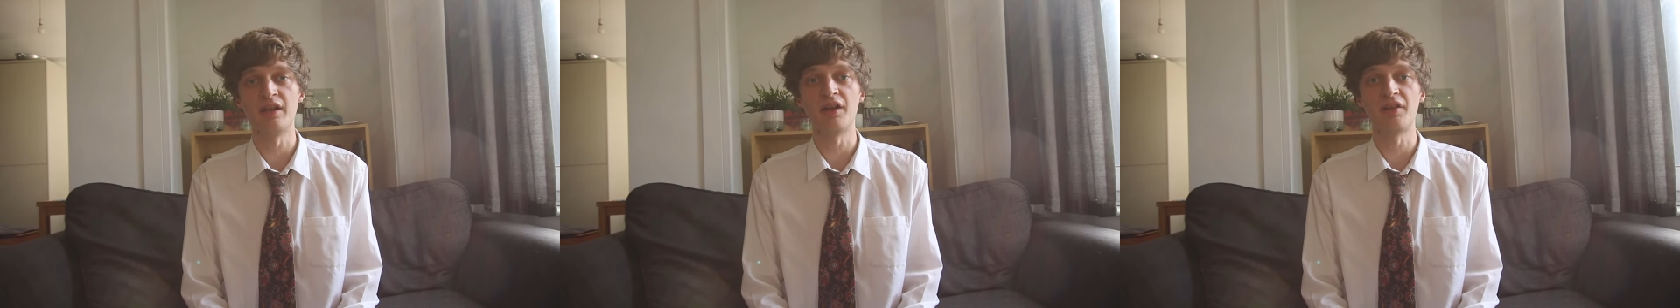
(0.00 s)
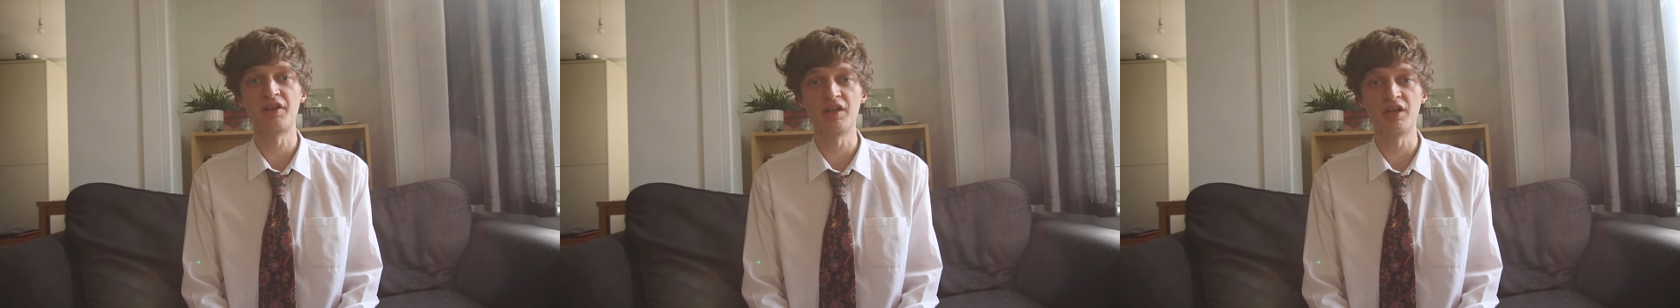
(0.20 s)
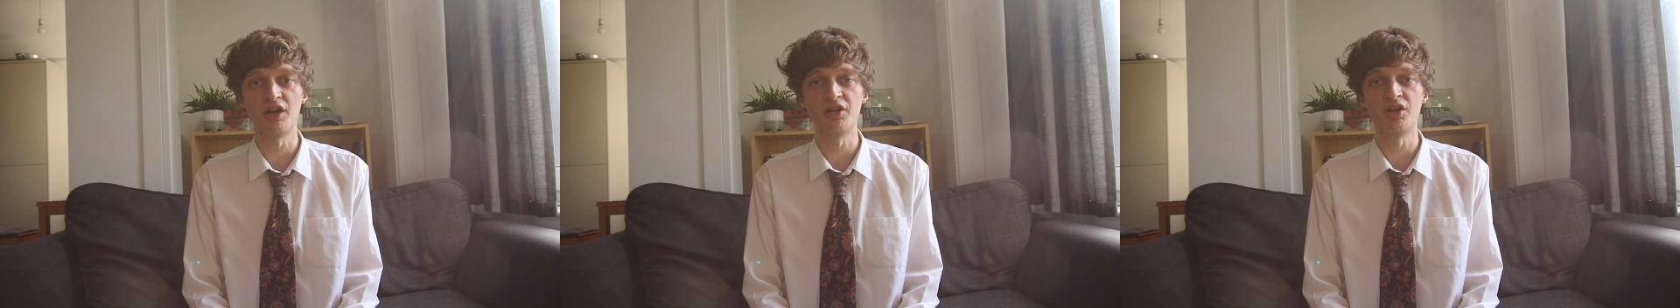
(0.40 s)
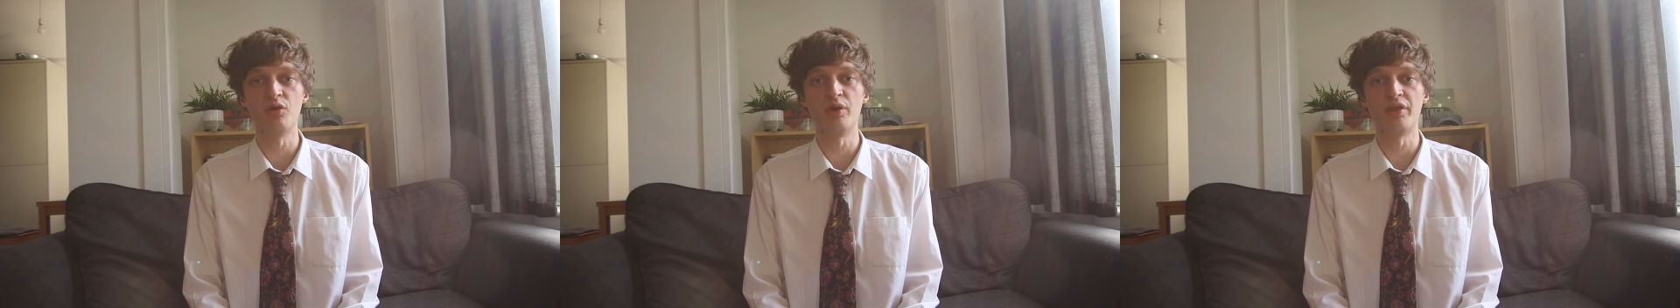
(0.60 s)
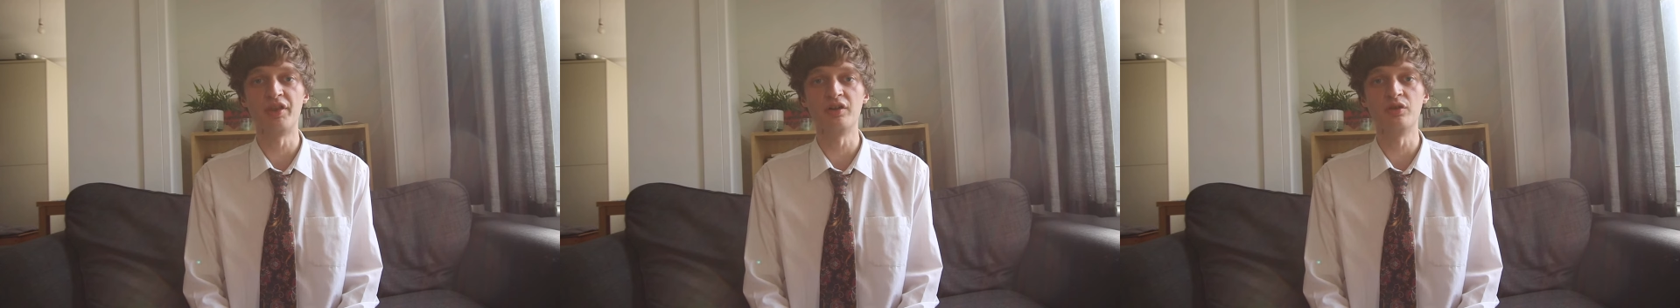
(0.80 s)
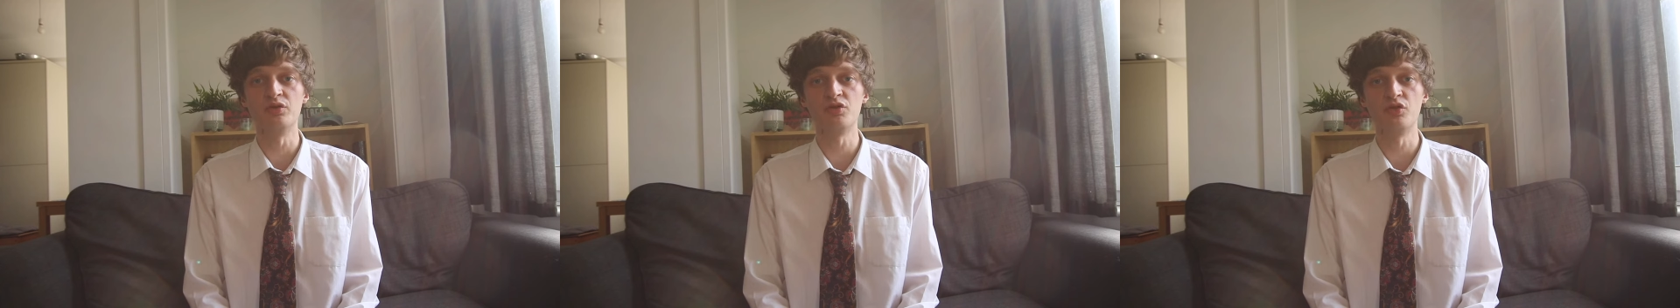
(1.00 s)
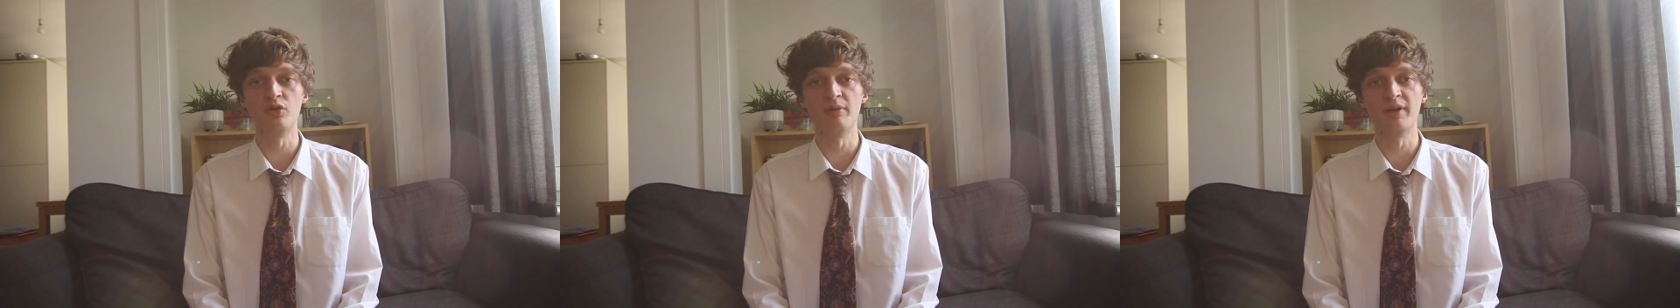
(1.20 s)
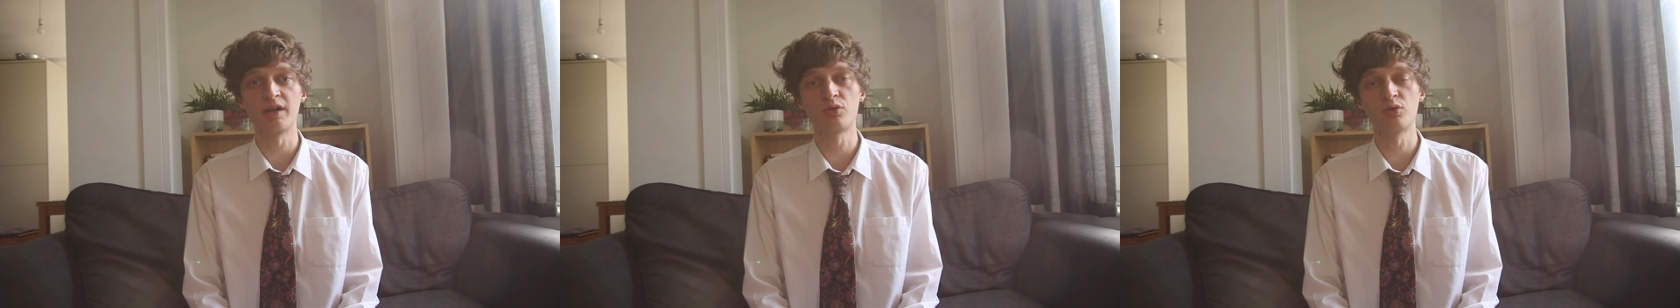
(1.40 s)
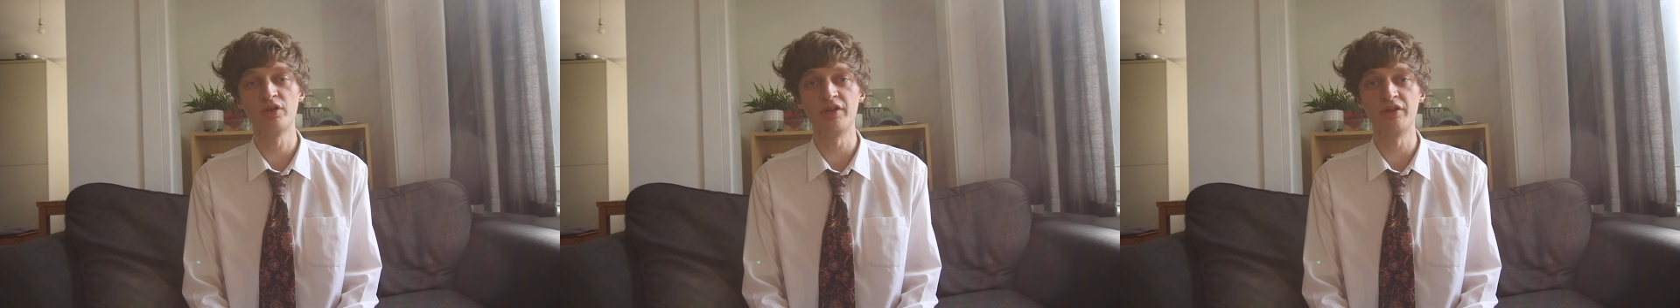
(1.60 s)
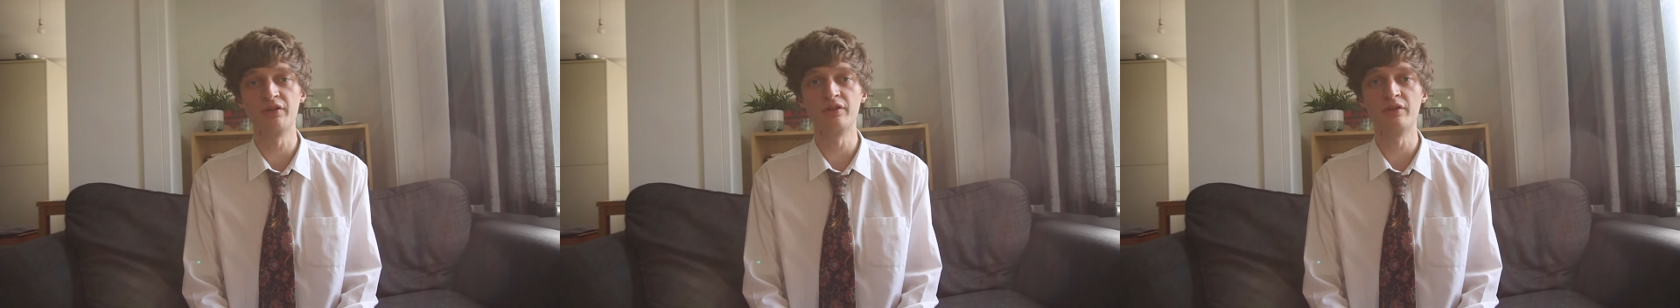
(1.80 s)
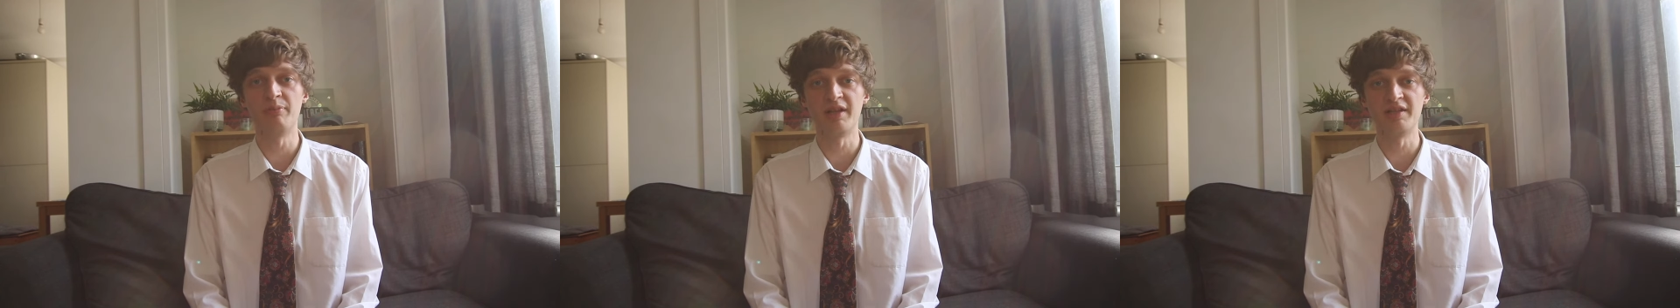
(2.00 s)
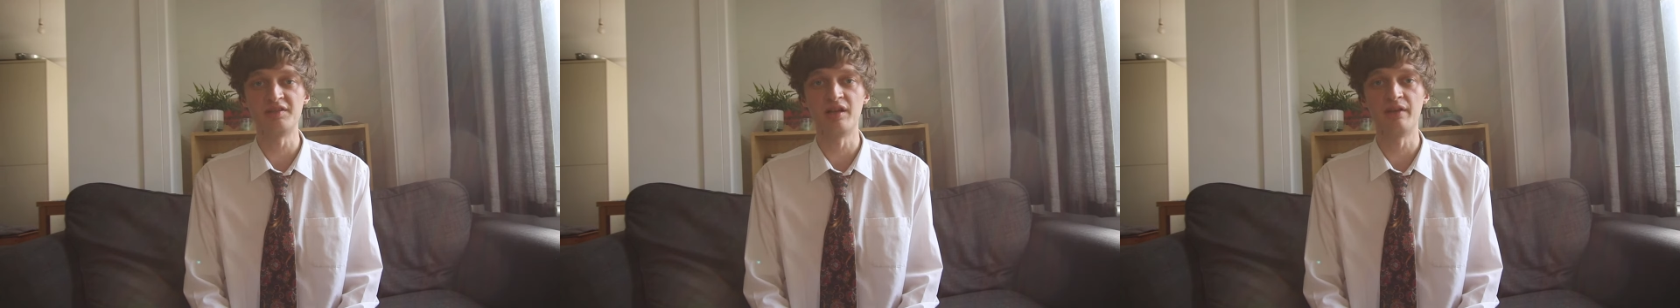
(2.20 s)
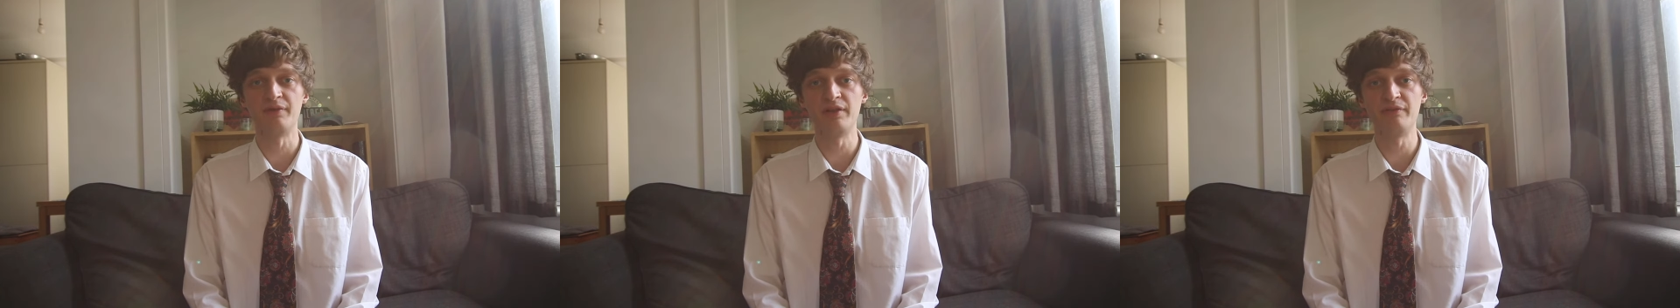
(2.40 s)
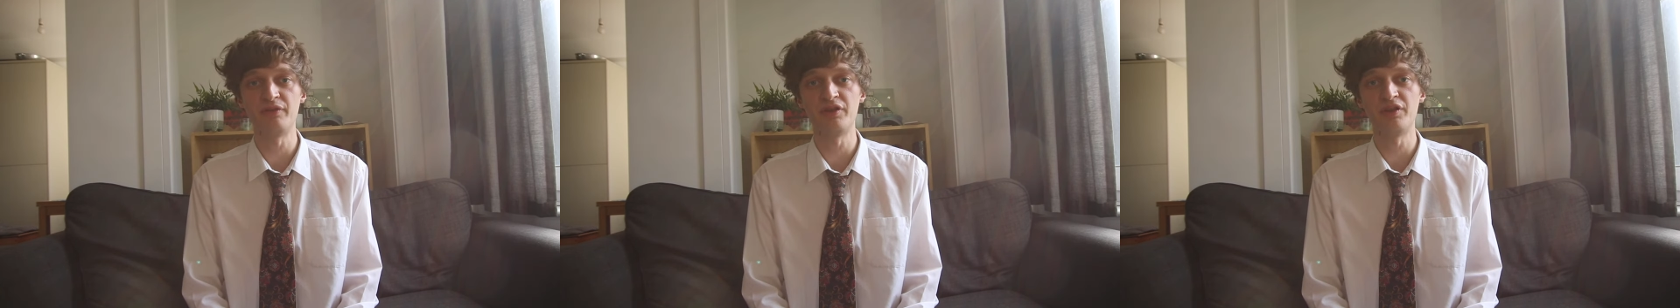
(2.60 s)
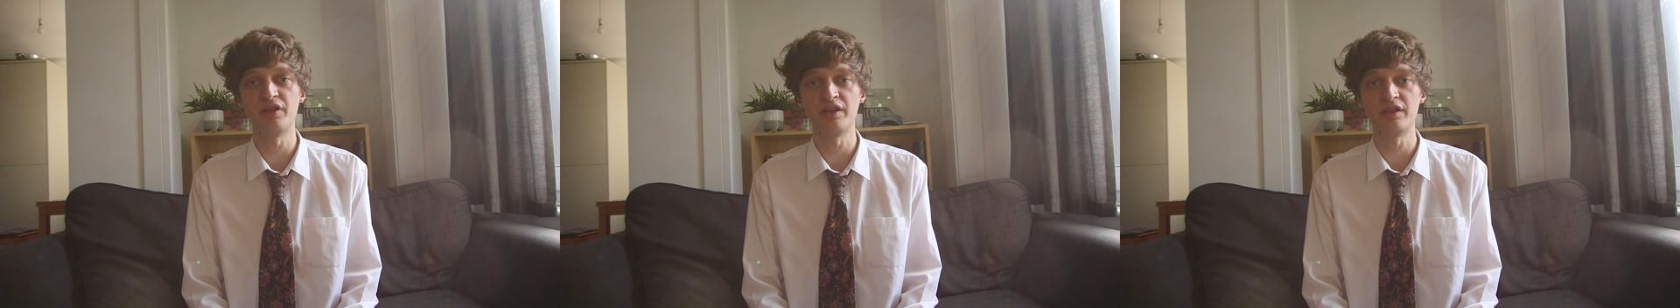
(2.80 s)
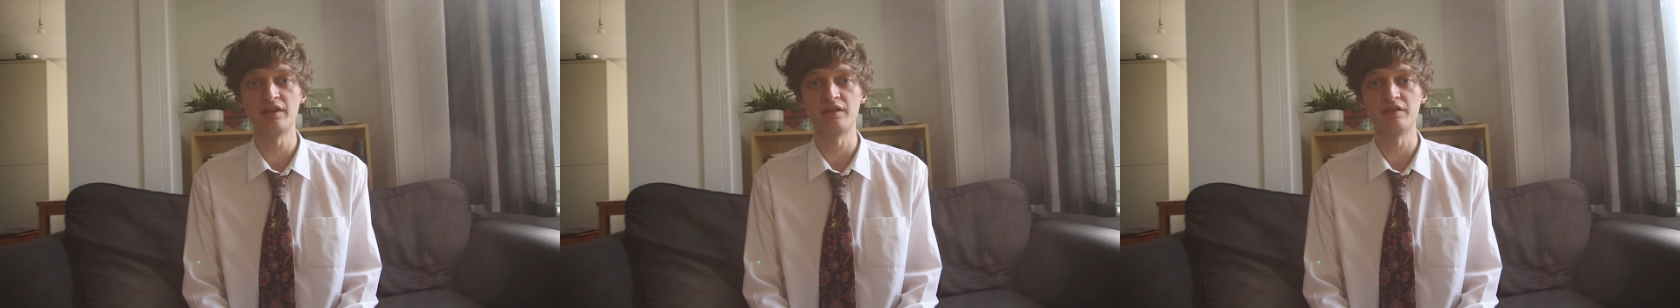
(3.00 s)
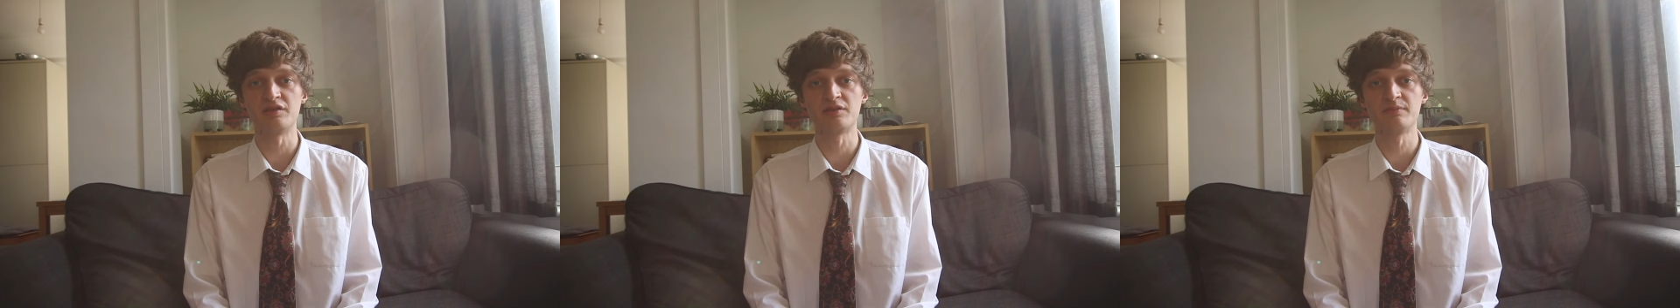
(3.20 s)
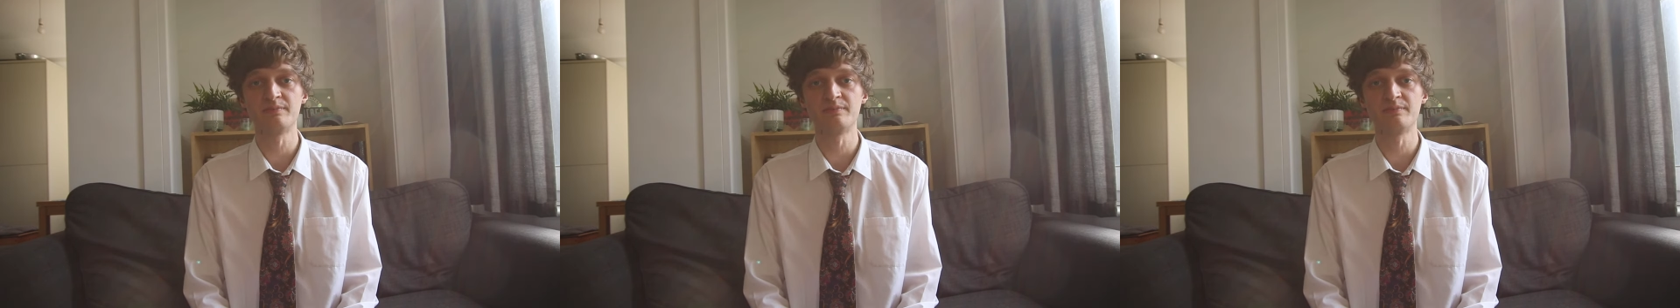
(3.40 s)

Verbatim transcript: and I think I know a thing or two about Croydon, the place that I've lived for 30 years.